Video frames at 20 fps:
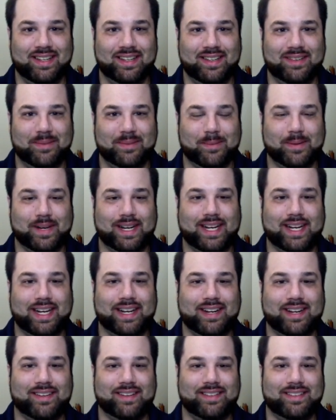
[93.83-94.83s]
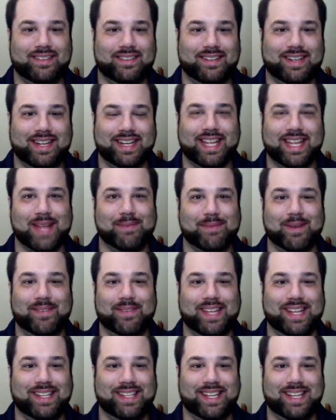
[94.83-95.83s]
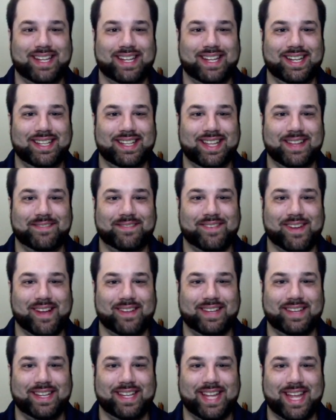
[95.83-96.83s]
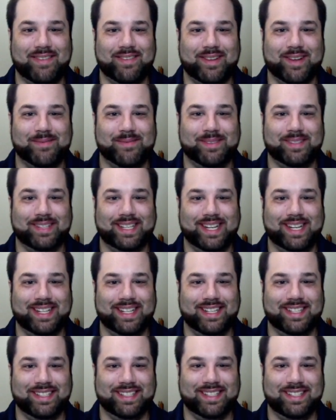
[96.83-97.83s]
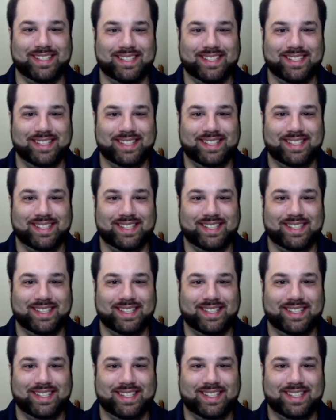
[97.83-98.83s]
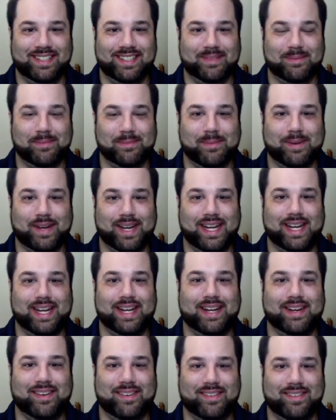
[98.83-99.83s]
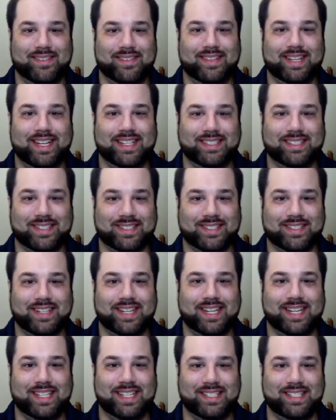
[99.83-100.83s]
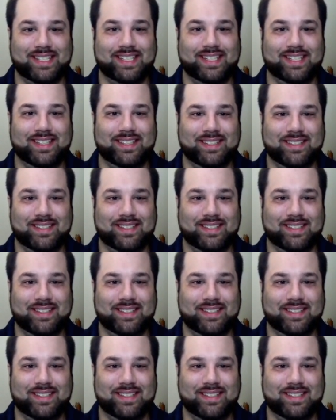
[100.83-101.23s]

Wow. I can't believe they did it. They finally gave y'all Mileena. Wow. That's crazy.